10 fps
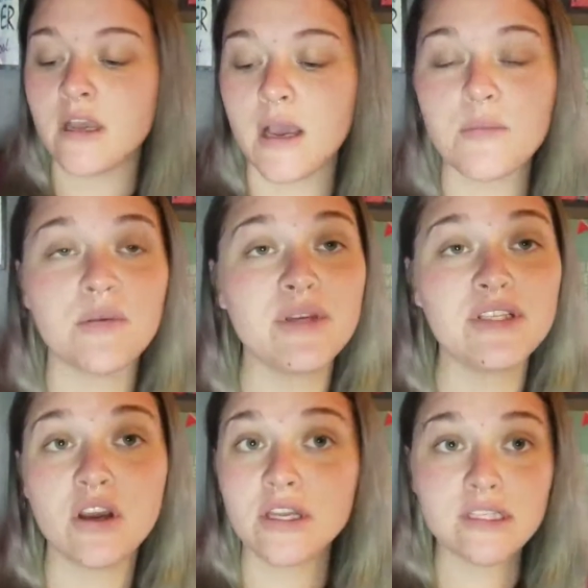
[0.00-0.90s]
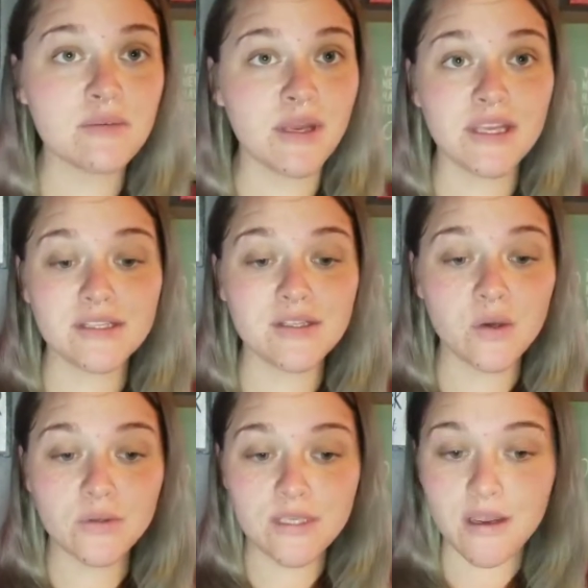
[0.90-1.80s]
I'm going to be talking to my kids the
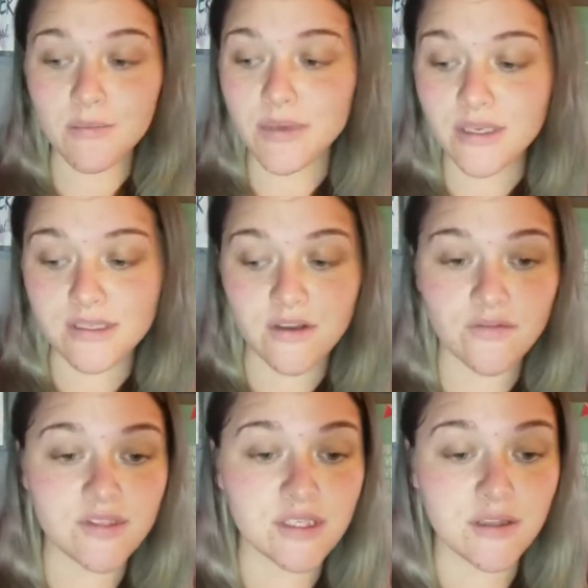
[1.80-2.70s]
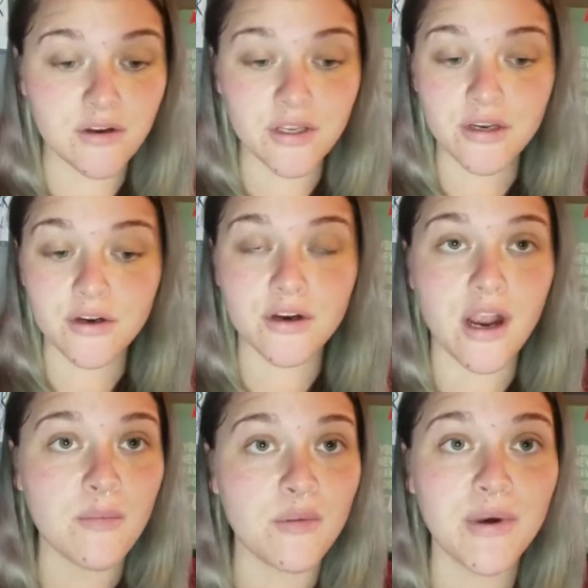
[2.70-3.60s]
whole time because obviously they're here.
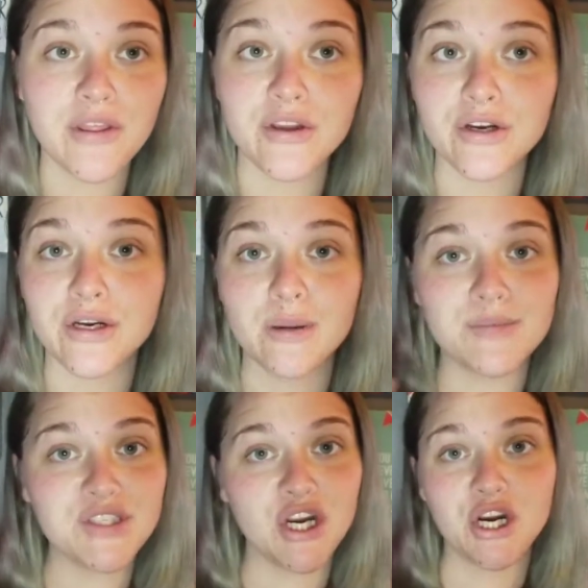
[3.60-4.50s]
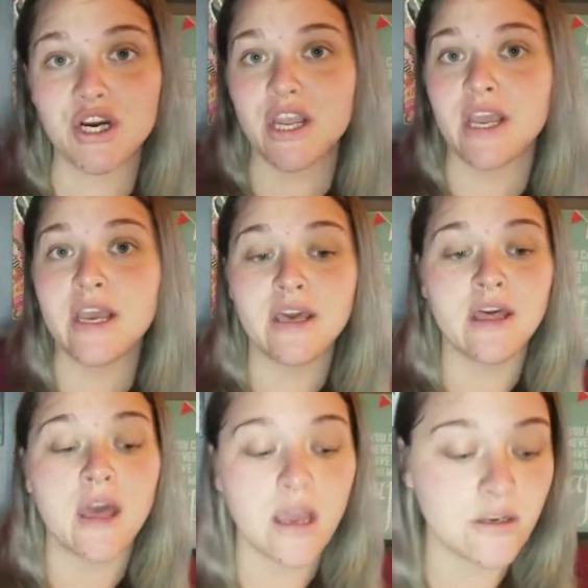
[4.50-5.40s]
I'm a mother. I'm sorry.
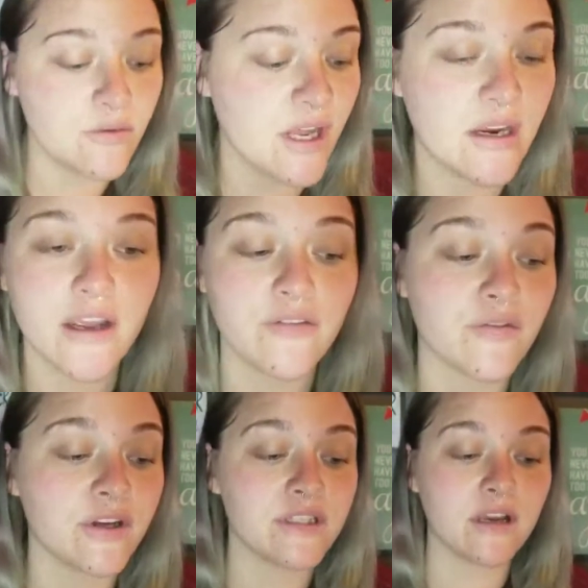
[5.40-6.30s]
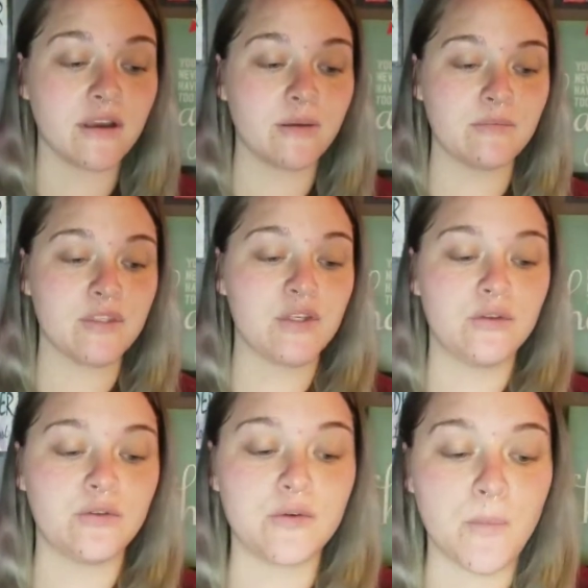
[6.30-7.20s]
I do not have free time
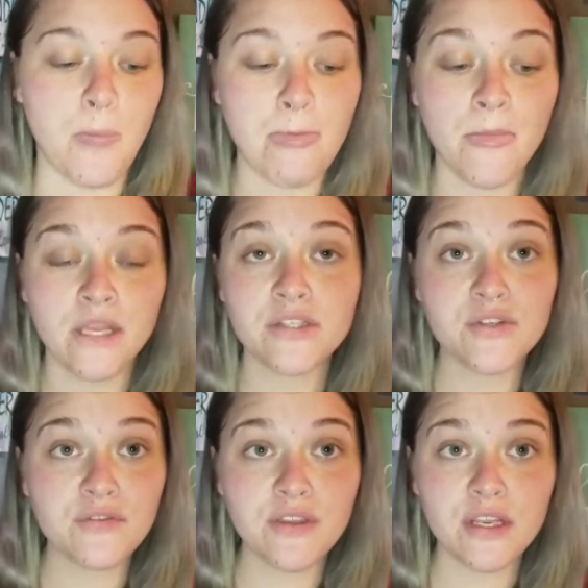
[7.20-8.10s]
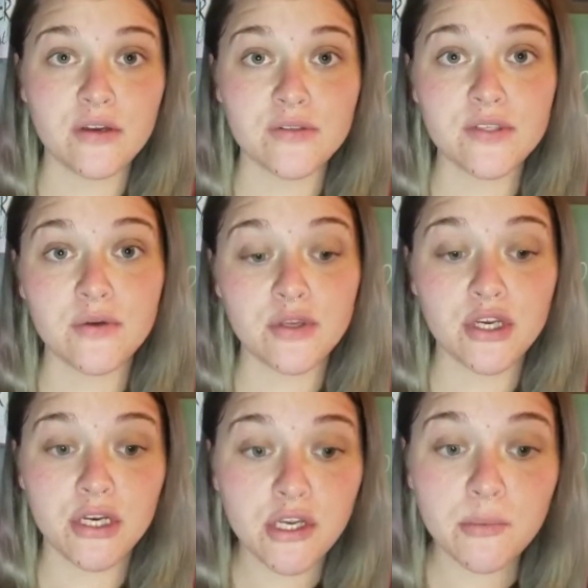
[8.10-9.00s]
to do a video, so you're
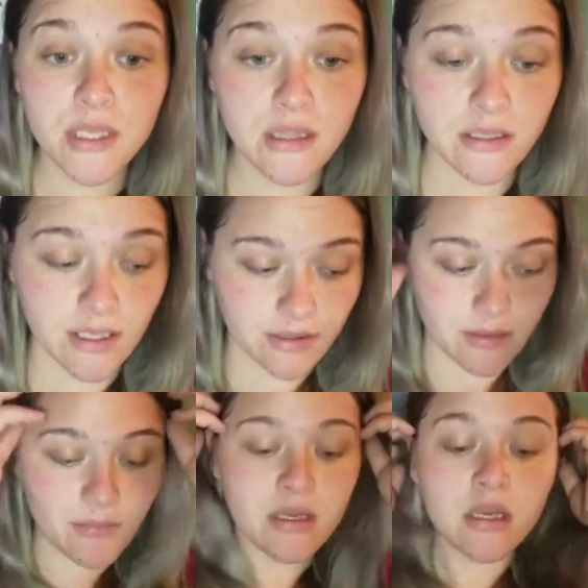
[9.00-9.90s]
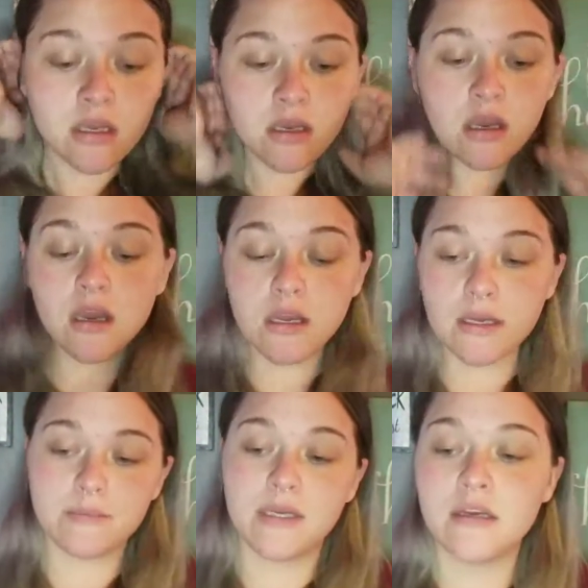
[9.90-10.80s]
going to hear me yelling at them.
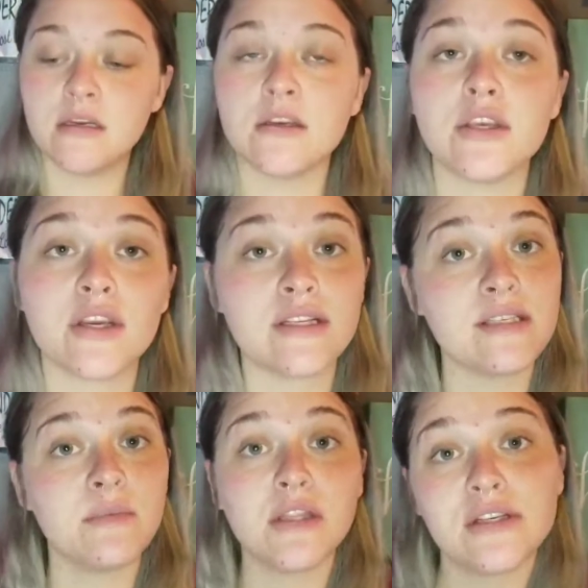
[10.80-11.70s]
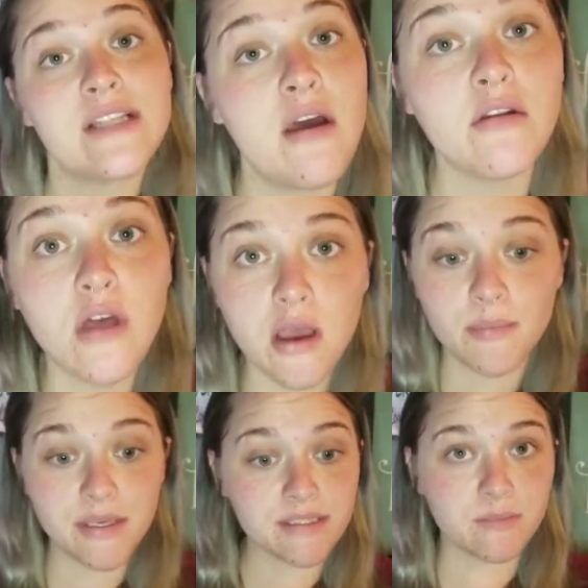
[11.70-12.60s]
You're going to see me look down a lot
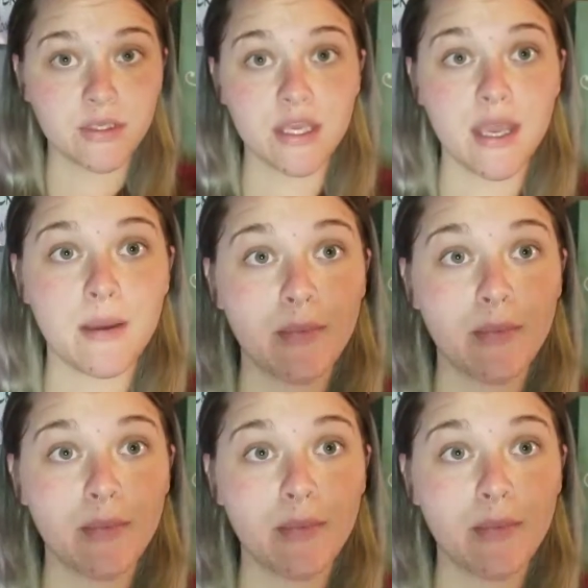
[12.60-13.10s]
because I'm looking at